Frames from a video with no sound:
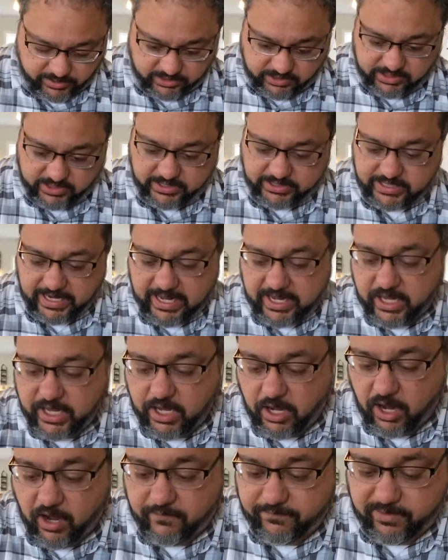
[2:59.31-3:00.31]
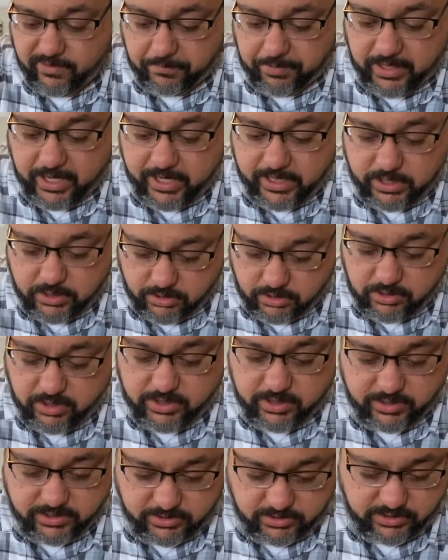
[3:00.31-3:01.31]
It's hanging off the plate. Look at
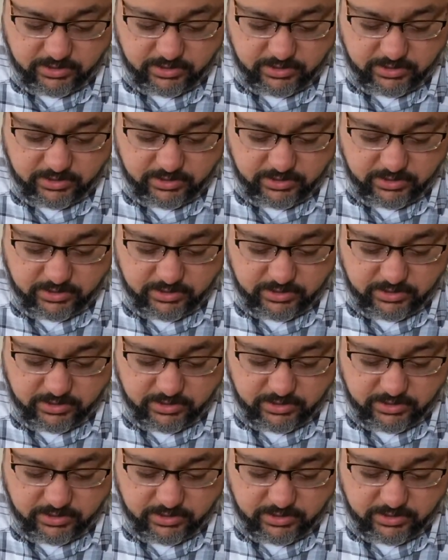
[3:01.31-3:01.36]
this.